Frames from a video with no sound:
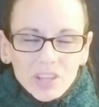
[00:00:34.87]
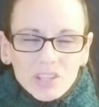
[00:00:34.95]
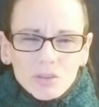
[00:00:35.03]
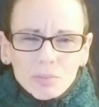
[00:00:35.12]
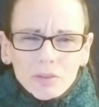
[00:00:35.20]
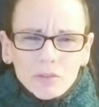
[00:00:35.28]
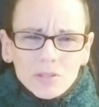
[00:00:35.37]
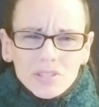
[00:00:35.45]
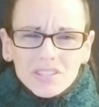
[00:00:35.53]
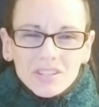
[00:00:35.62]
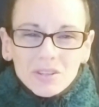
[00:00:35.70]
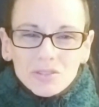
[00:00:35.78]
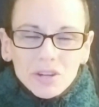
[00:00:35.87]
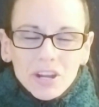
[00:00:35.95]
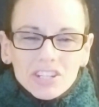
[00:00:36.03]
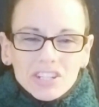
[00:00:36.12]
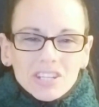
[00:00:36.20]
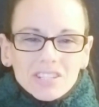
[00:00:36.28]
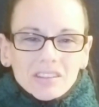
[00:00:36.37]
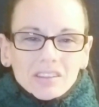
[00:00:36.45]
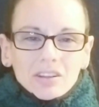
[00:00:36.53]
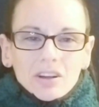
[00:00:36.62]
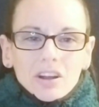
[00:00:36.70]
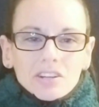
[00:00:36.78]
my voice is a little scratchy, it's a
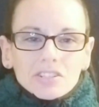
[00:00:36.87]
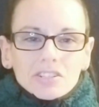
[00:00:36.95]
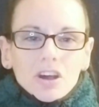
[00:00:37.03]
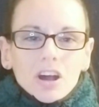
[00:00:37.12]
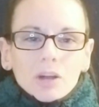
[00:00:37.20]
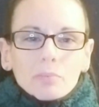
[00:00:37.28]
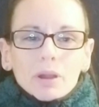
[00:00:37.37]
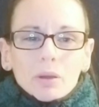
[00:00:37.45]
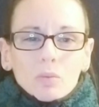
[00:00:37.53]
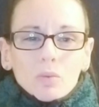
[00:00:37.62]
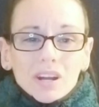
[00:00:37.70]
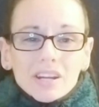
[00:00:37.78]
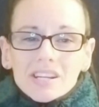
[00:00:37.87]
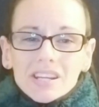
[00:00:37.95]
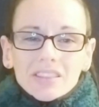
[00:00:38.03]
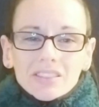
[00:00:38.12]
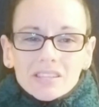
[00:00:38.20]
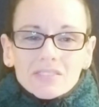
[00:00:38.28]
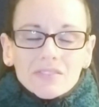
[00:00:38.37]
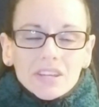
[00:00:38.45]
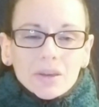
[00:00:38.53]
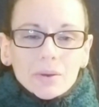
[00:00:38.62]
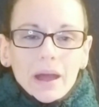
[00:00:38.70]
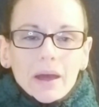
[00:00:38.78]
little hard to talk, but I wanted to get this
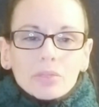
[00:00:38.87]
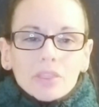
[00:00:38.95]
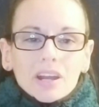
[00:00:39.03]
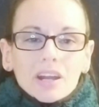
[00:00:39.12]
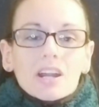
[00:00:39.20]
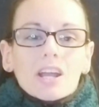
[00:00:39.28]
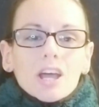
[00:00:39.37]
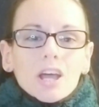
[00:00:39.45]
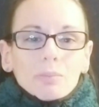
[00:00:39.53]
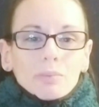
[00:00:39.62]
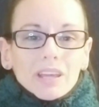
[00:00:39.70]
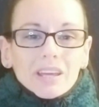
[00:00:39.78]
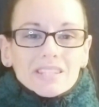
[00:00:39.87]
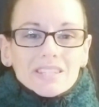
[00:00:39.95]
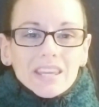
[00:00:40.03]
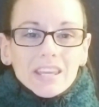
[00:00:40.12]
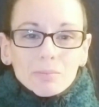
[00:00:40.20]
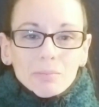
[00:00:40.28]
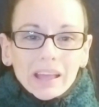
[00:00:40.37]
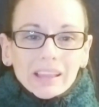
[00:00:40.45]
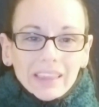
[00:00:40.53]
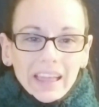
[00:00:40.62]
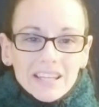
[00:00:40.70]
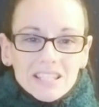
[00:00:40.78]
video out there because in my
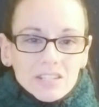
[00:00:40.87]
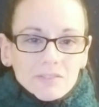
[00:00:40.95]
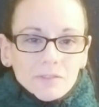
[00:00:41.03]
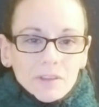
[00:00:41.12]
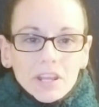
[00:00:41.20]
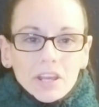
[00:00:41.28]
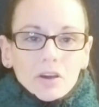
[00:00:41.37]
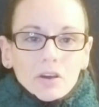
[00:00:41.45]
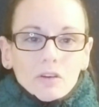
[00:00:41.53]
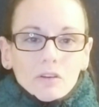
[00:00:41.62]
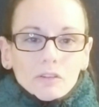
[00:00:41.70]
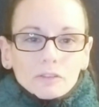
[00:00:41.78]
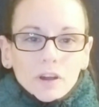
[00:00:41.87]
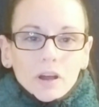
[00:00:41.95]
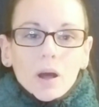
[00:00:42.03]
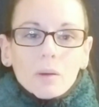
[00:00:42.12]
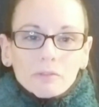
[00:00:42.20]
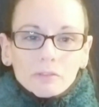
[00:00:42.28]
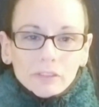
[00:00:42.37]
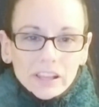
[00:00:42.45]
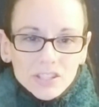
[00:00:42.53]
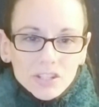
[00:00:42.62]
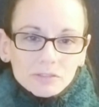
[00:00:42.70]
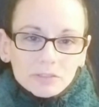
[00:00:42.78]
last video from
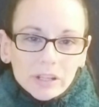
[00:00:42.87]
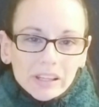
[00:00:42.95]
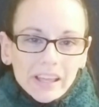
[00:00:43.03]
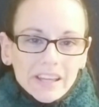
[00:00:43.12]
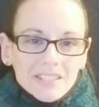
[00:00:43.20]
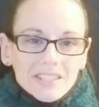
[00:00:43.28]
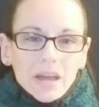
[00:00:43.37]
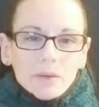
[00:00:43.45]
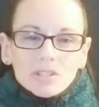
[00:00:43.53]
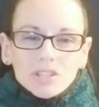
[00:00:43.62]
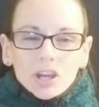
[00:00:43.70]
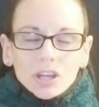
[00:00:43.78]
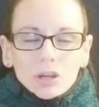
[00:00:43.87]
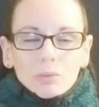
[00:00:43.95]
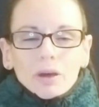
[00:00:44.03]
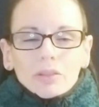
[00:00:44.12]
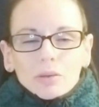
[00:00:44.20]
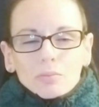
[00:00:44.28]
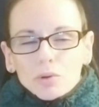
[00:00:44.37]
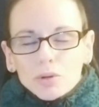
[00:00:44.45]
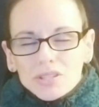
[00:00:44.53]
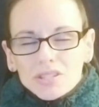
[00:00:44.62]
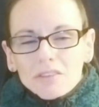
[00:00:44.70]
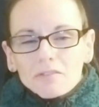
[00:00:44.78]
Flex Your Freelance, I was talking about the
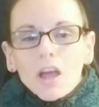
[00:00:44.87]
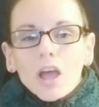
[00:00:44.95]
importance of